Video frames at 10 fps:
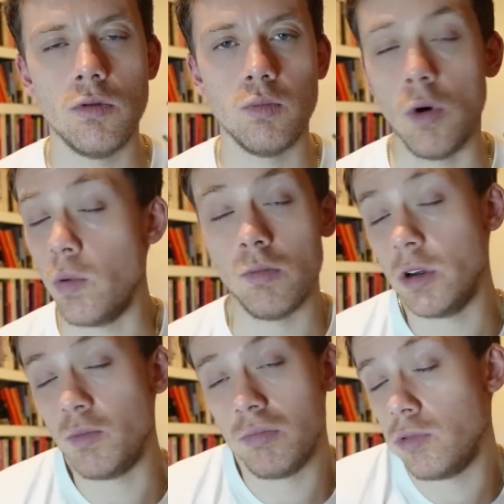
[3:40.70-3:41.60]
what we
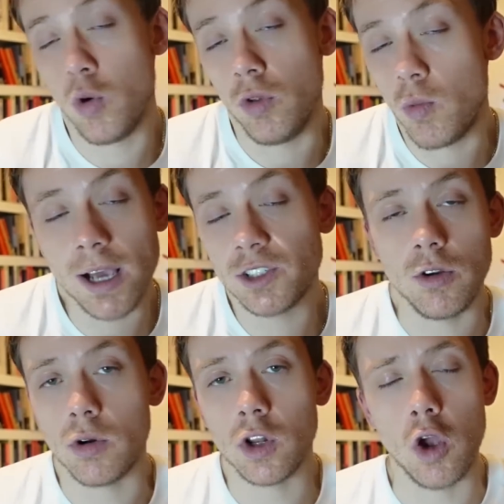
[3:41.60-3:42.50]
call the
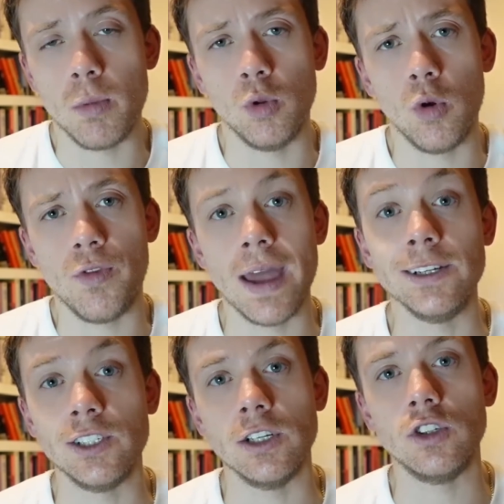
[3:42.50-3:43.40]
Western or global North
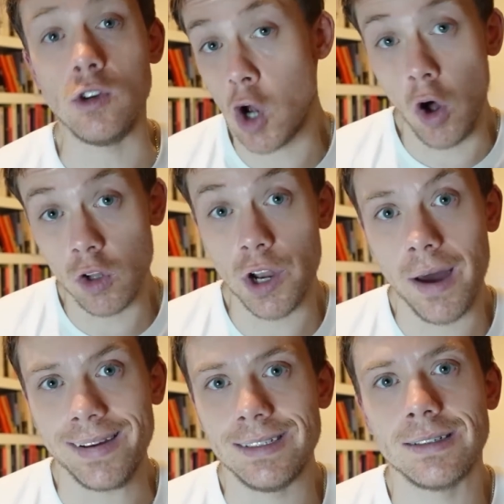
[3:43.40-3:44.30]
nations who
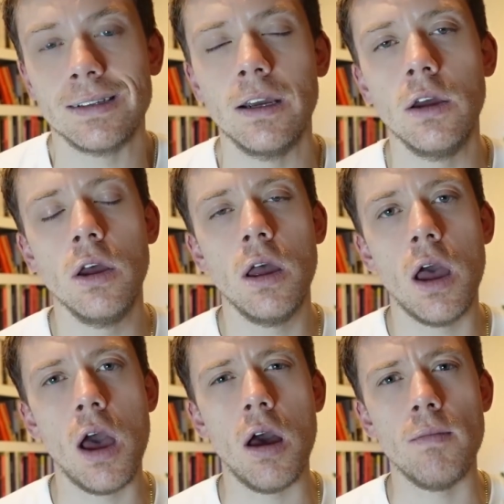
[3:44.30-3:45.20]
colonised
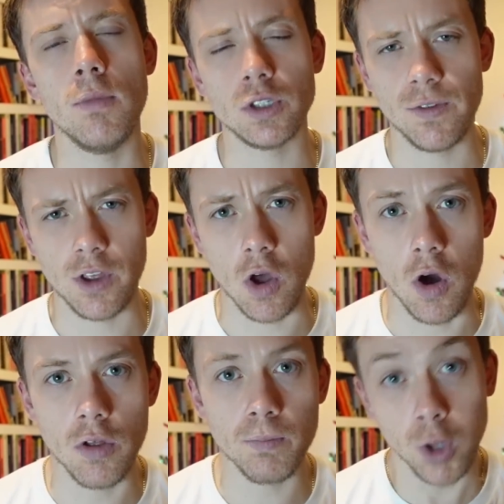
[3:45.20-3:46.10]
uh, much of the
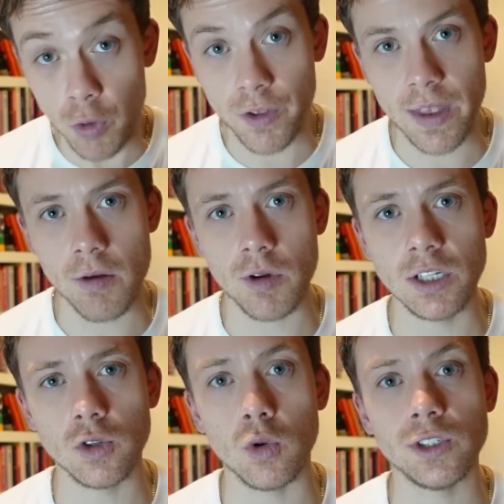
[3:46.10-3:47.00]
earth, plundered their
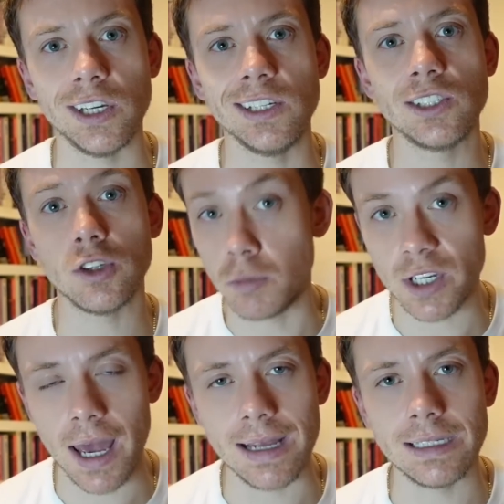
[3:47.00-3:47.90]
resources,
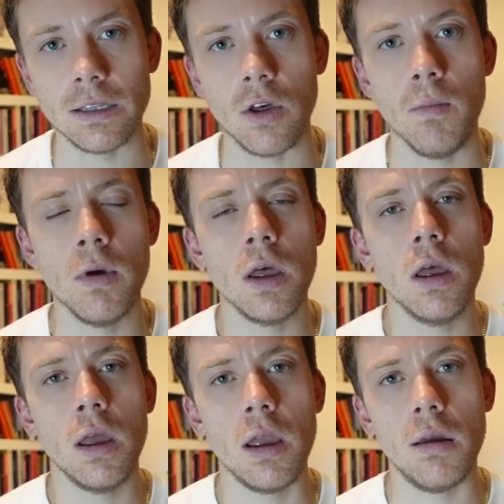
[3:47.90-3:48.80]
subjugated them,
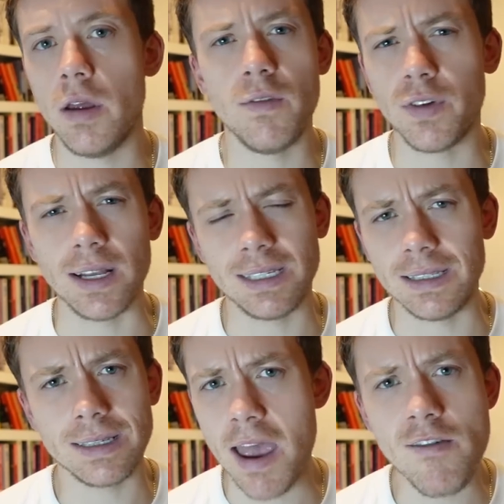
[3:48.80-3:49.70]
inflicted
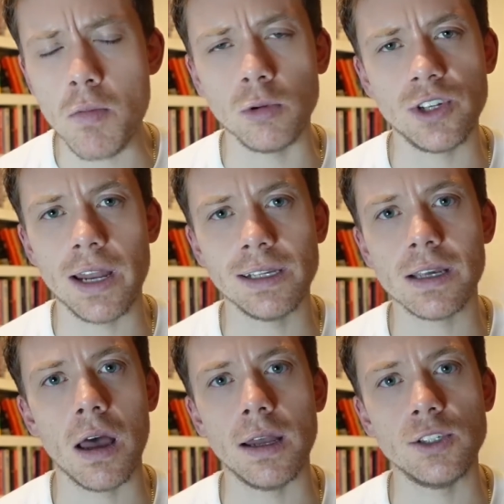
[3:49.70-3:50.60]
terrible
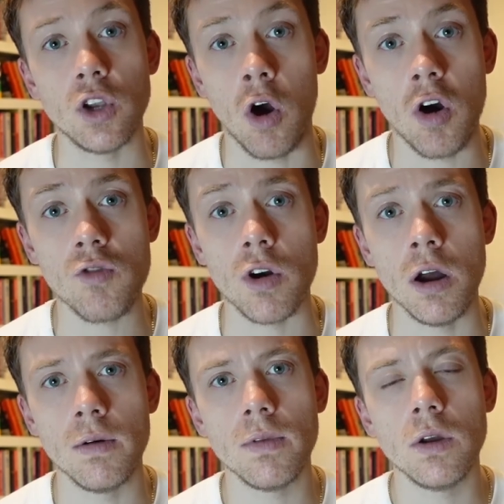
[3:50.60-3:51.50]
genocides and horror,
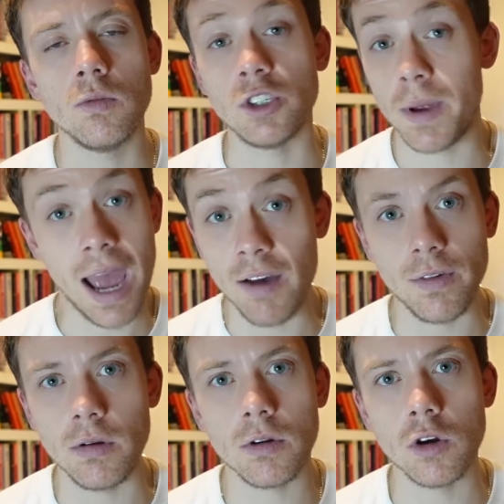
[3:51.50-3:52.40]
which we
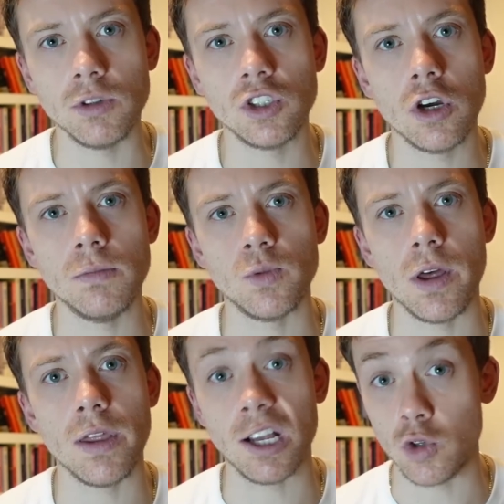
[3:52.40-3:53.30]
haven't come to terms
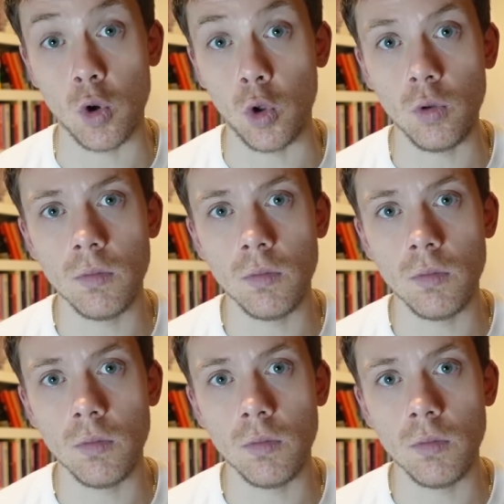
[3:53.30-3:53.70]
with at all.